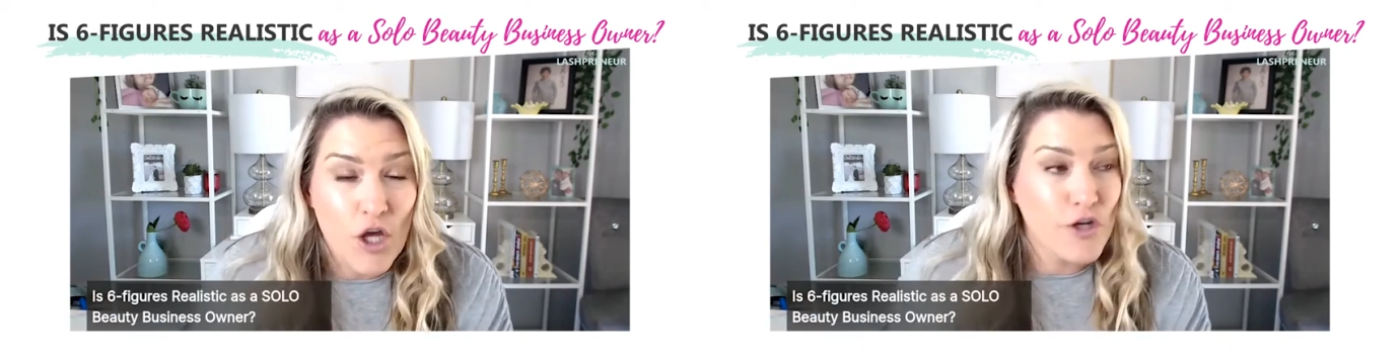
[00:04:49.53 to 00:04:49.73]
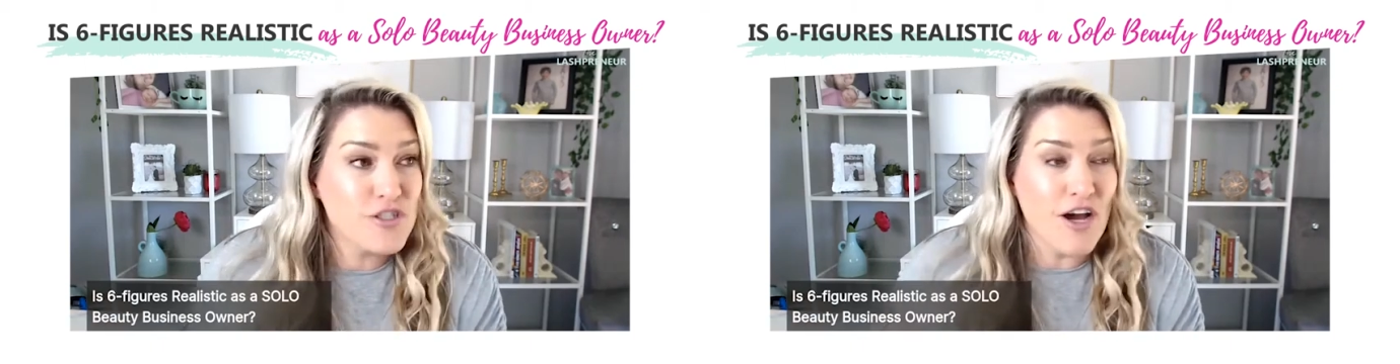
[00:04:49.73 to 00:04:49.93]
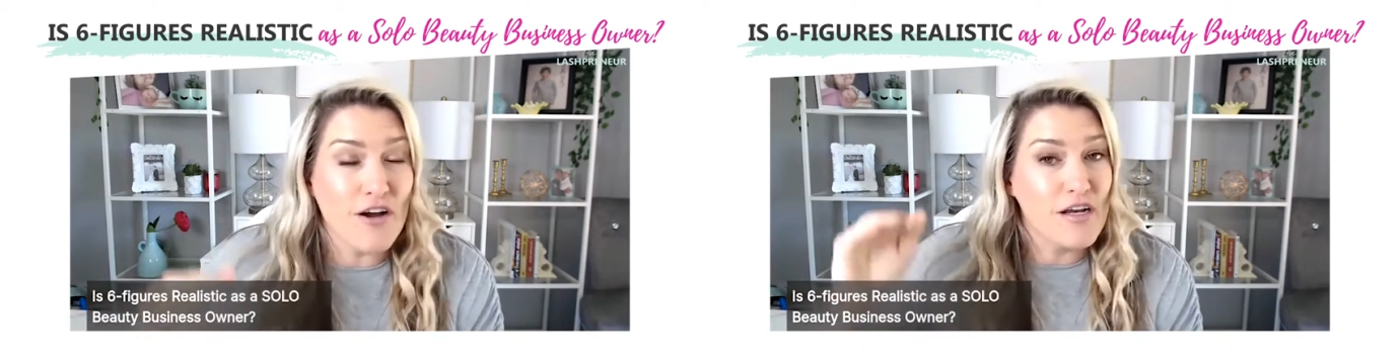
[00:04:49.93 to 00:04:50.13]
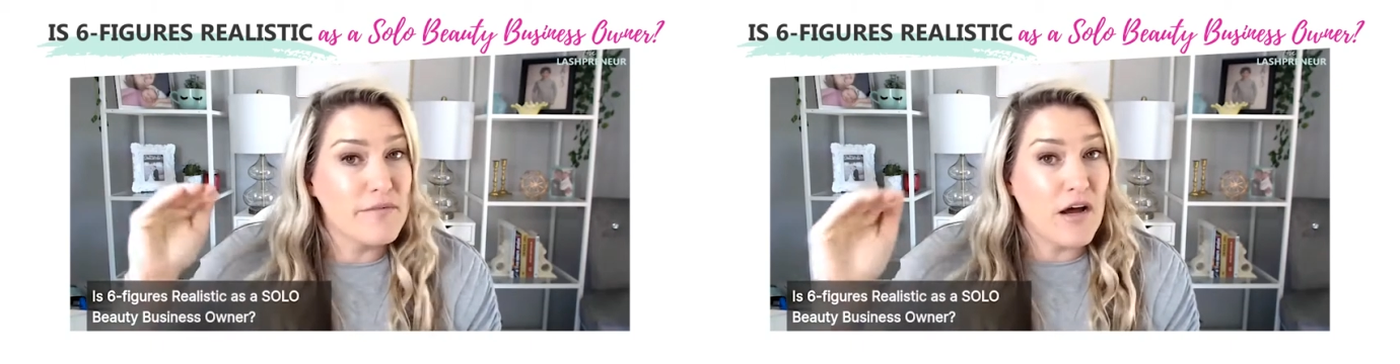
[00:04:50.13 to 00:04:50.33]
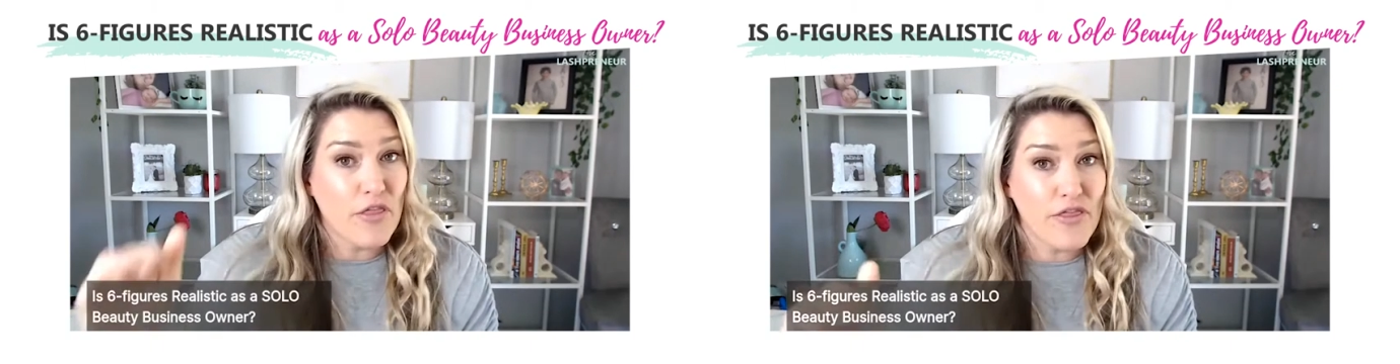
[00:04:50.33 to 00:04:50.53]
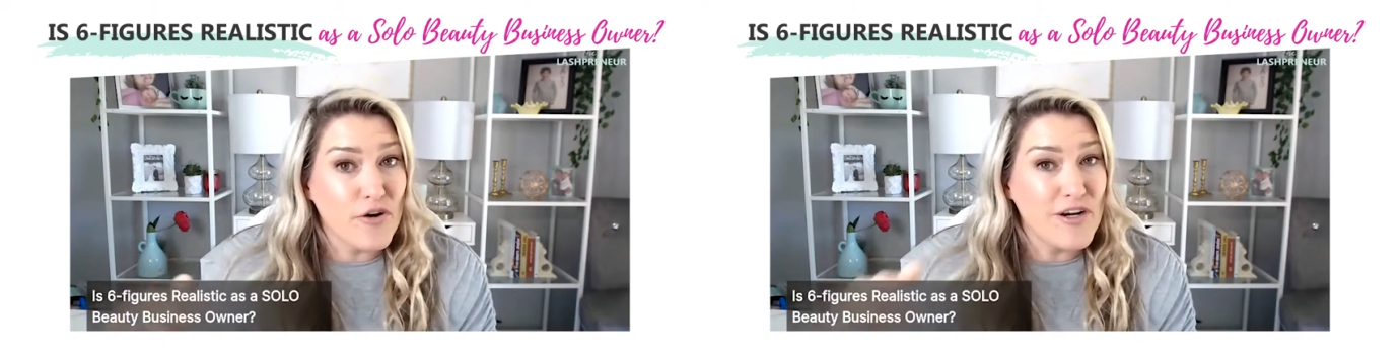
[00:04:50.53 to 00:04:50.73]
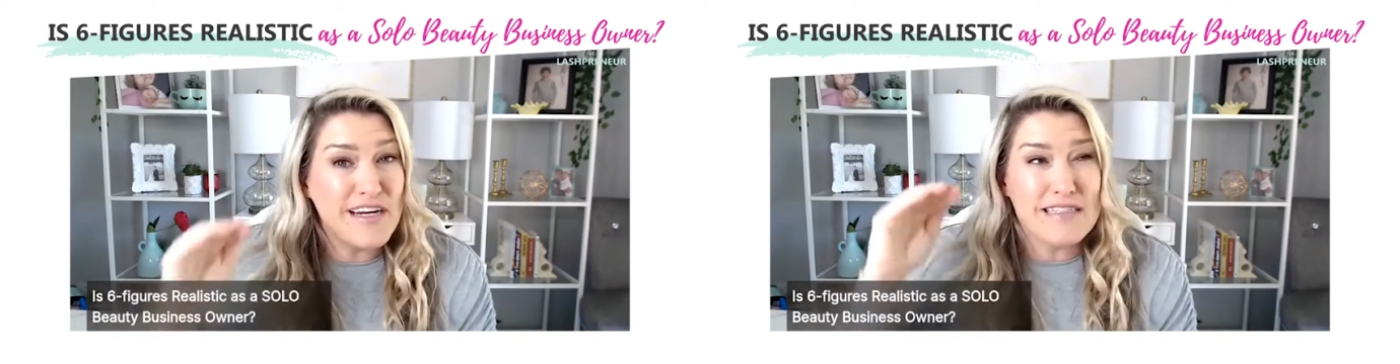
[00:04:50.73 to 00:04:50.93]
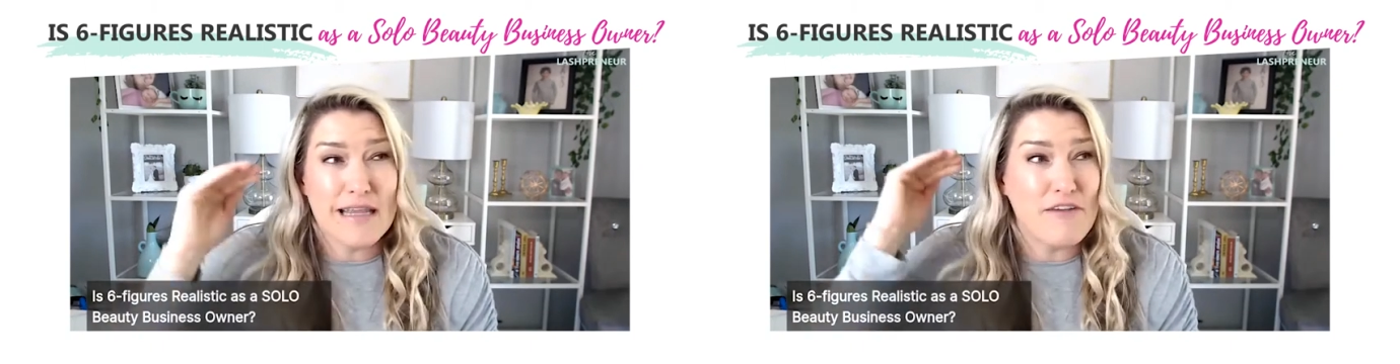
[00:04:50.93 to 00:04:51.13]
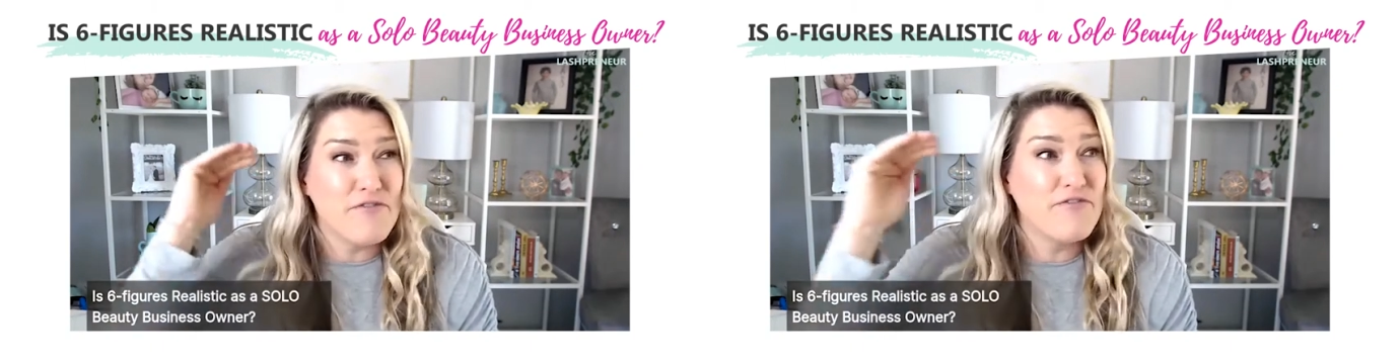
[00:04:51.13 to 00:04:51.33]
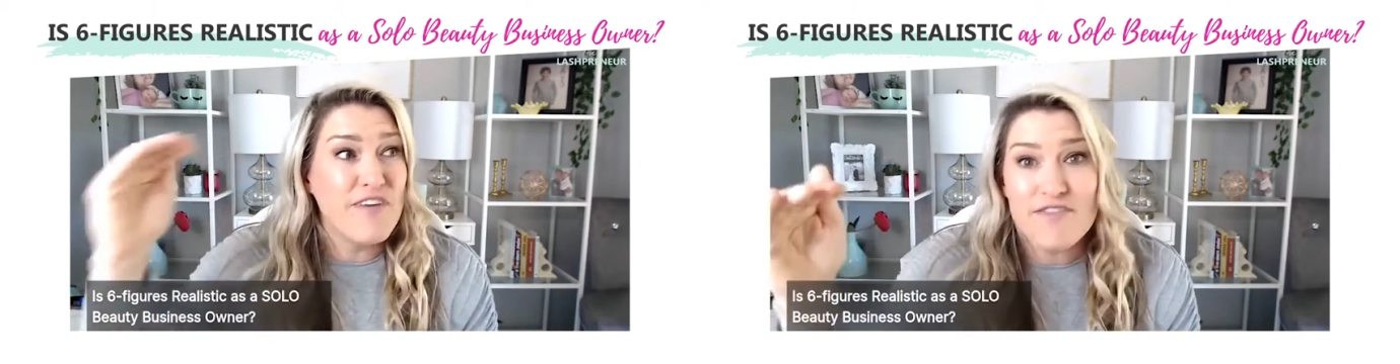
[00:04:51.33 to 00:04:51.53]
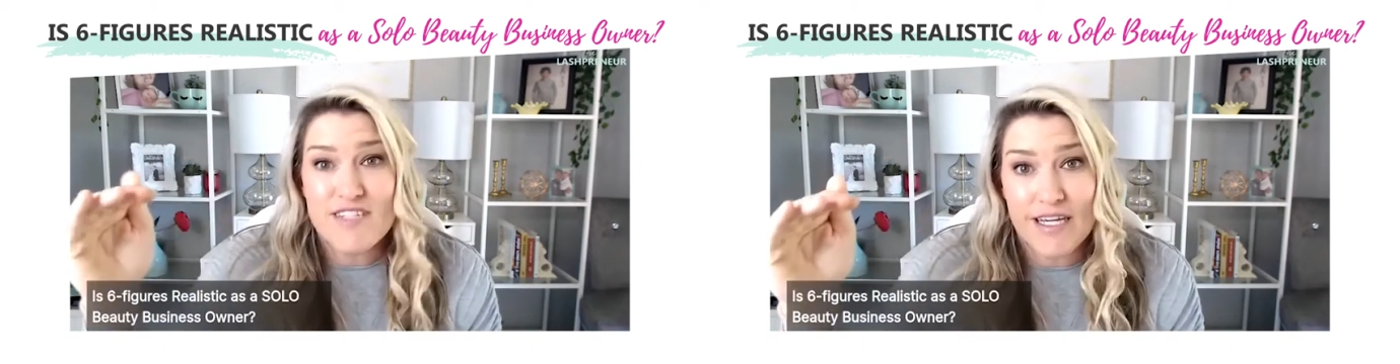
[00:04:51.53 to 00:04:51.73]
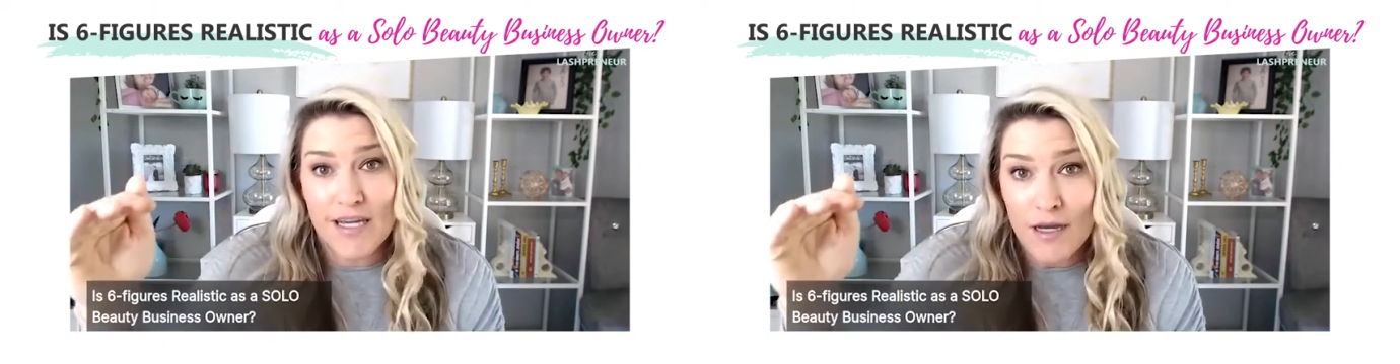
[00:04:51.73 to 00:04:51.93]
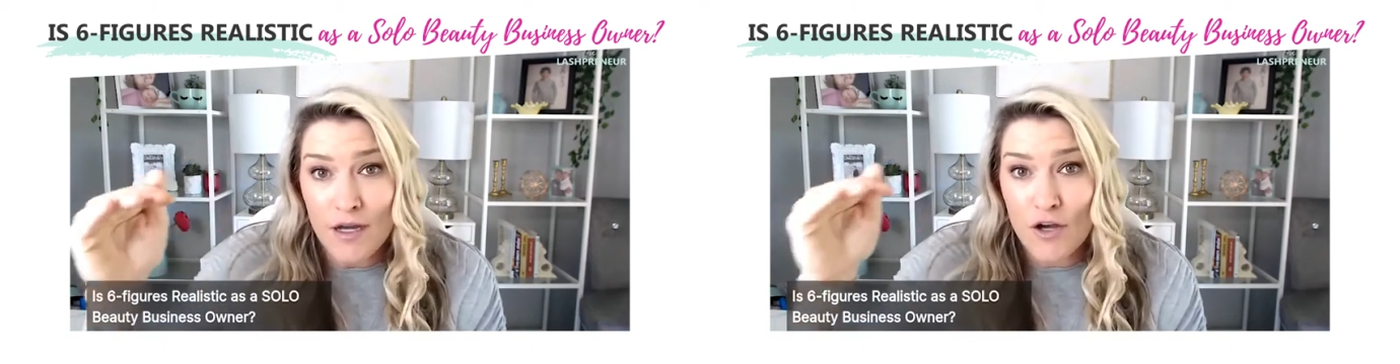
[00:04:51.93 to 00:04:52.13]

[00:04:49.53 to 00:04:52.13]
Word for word: You're talking about 30 to like 50